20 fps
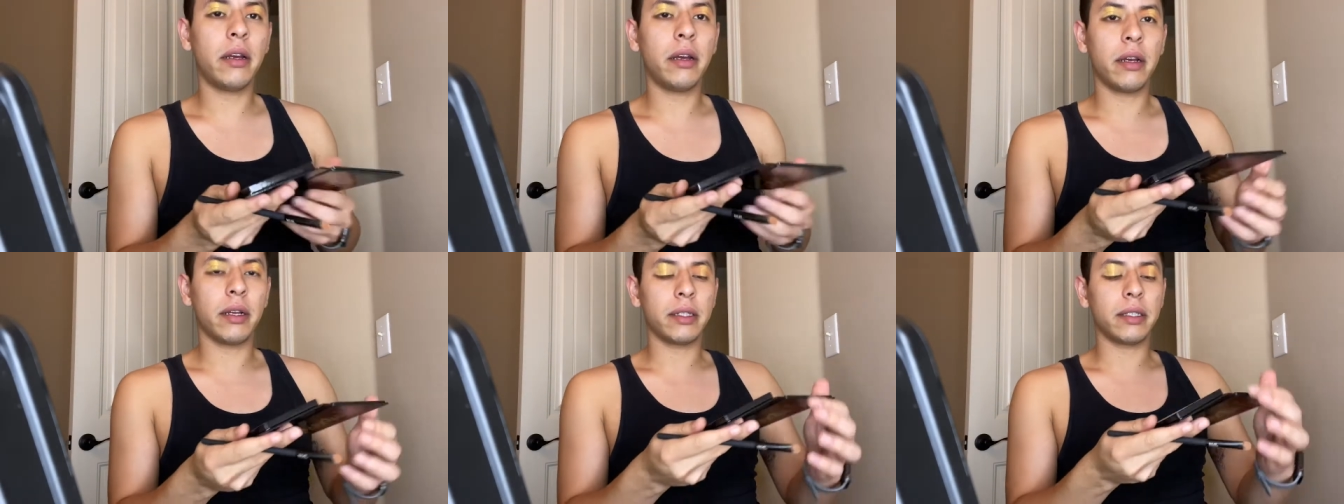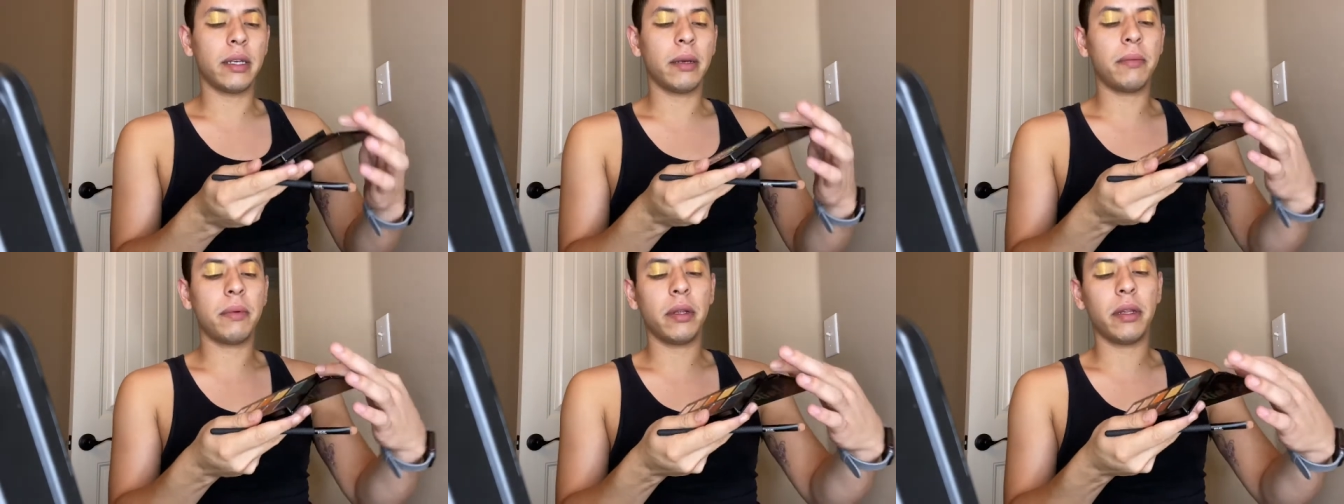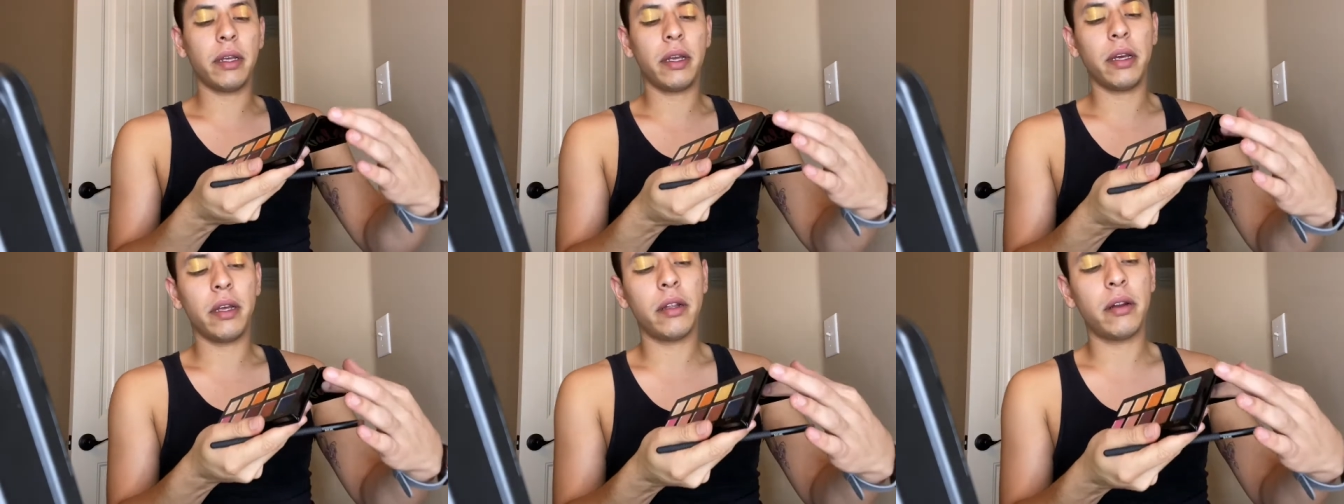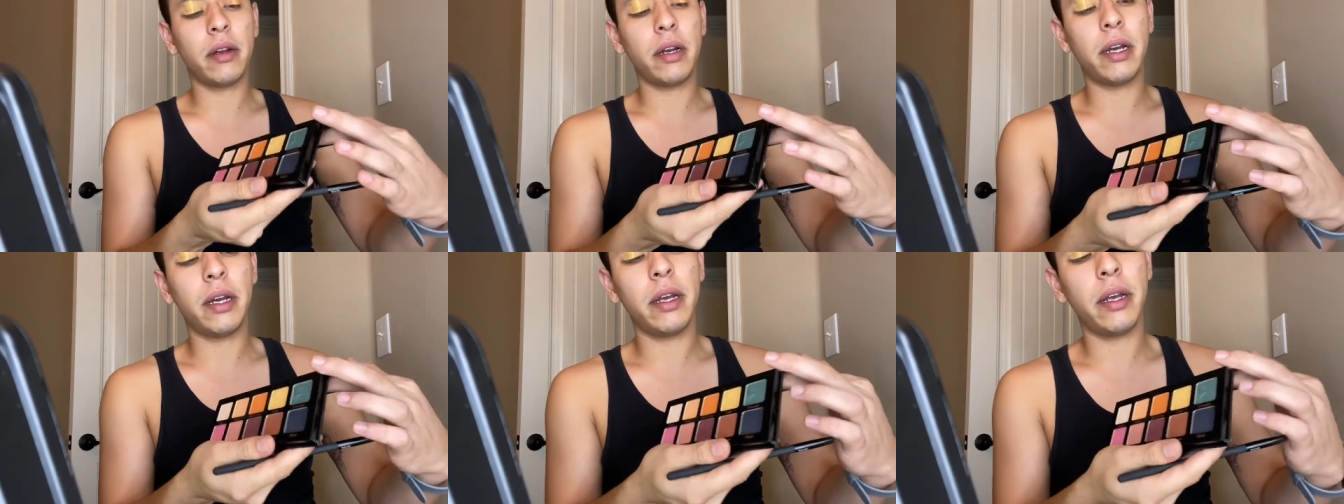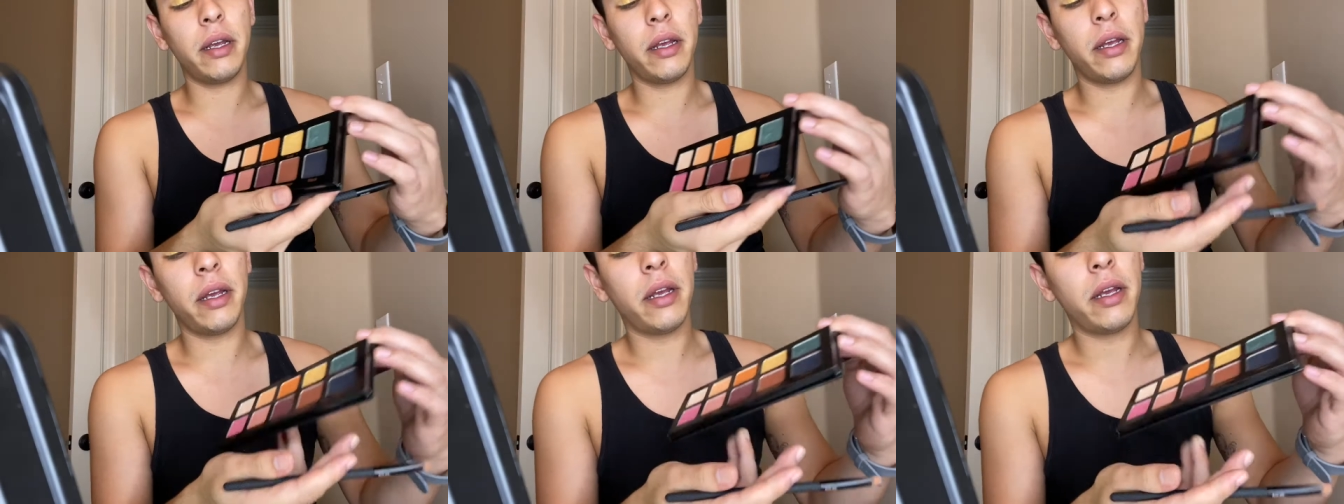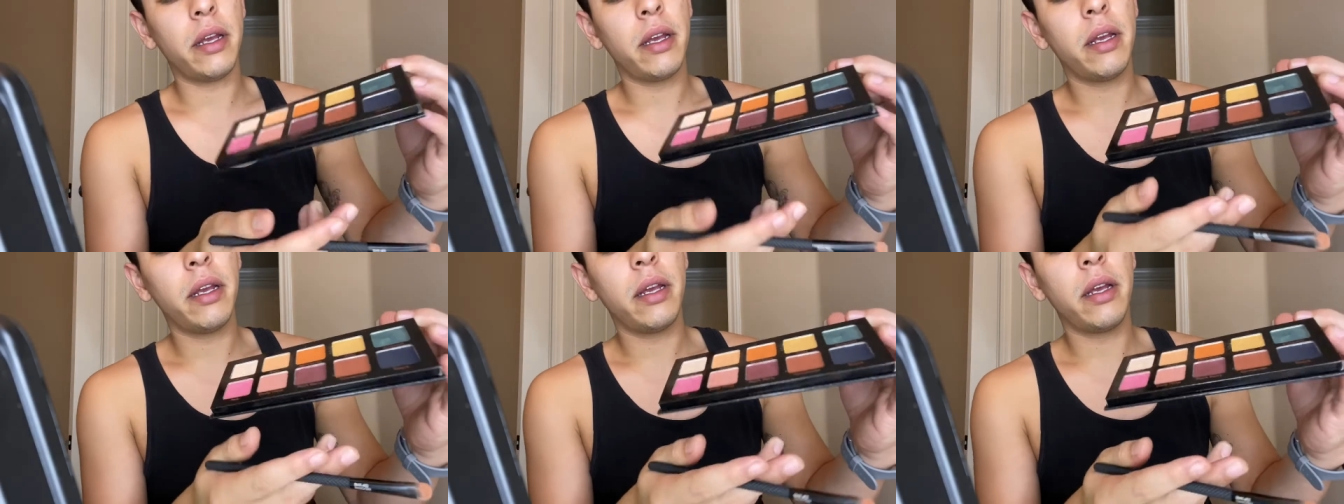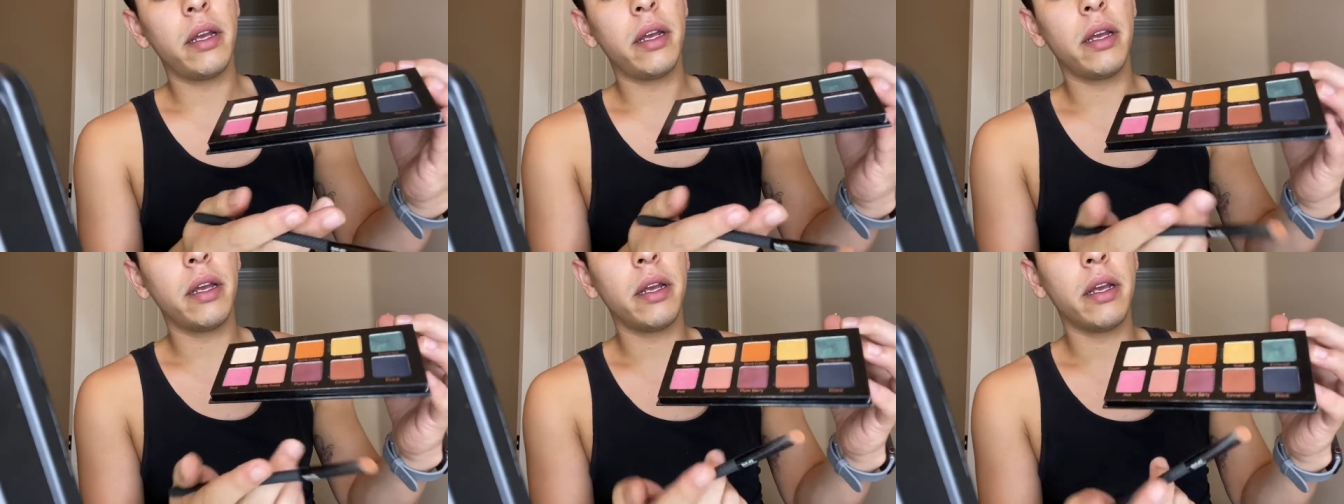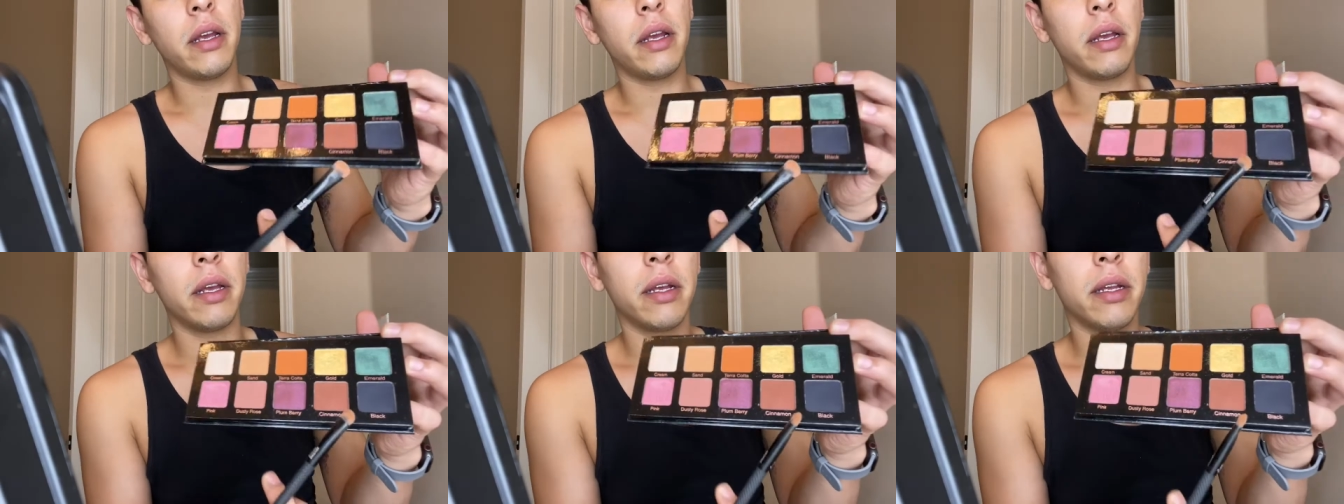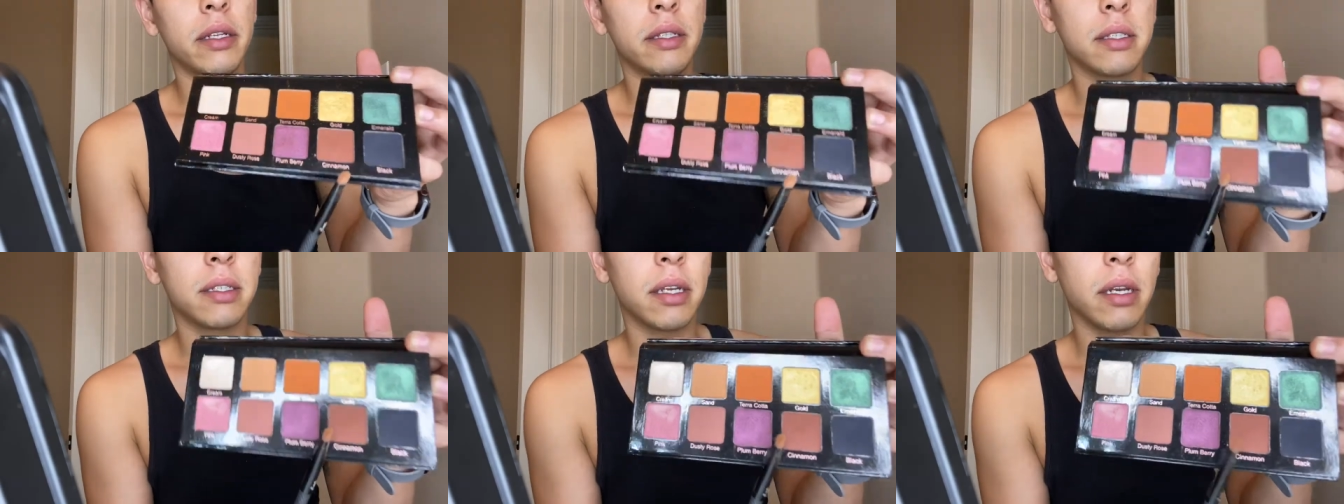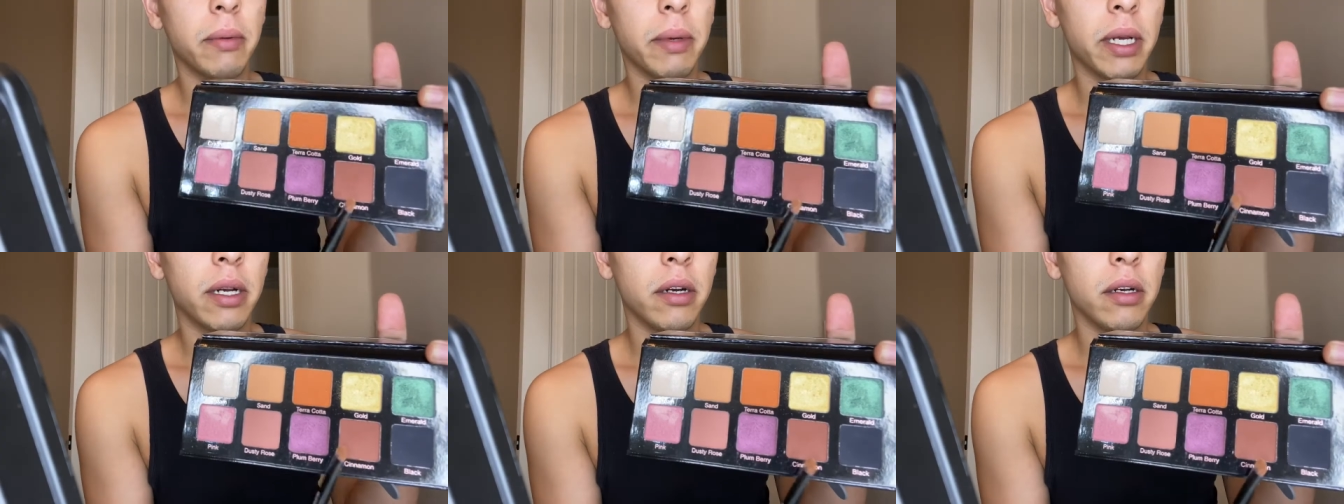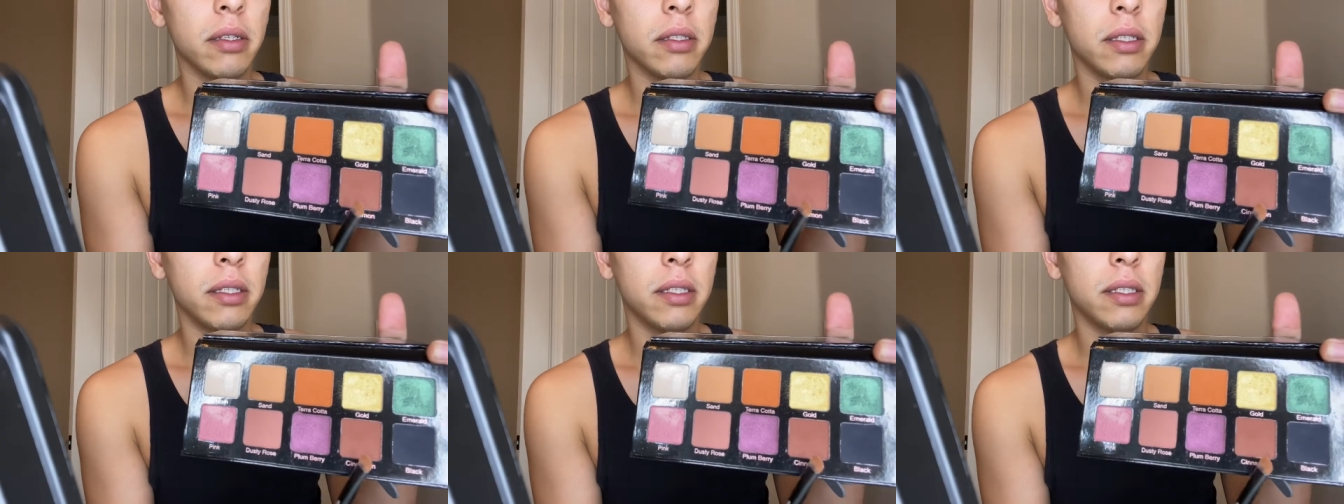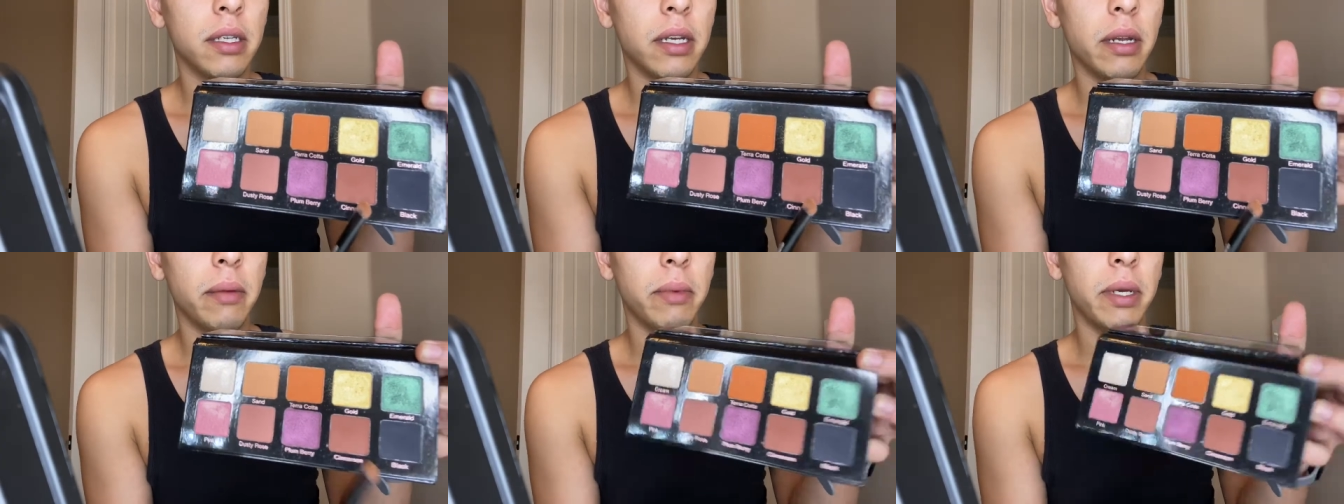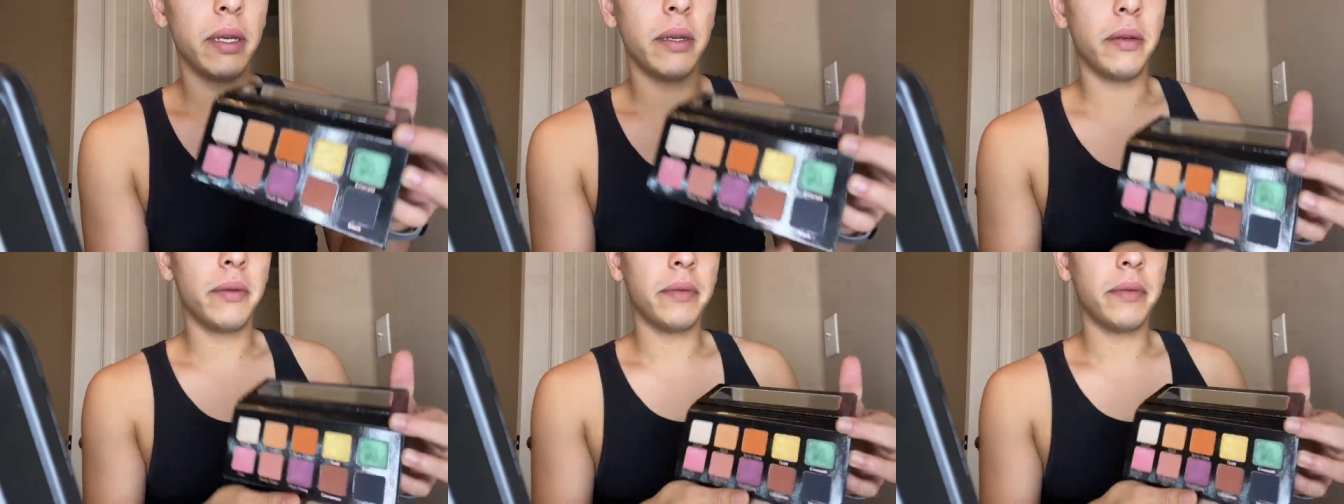except on the other eye, it's gonna be called Cinnamon.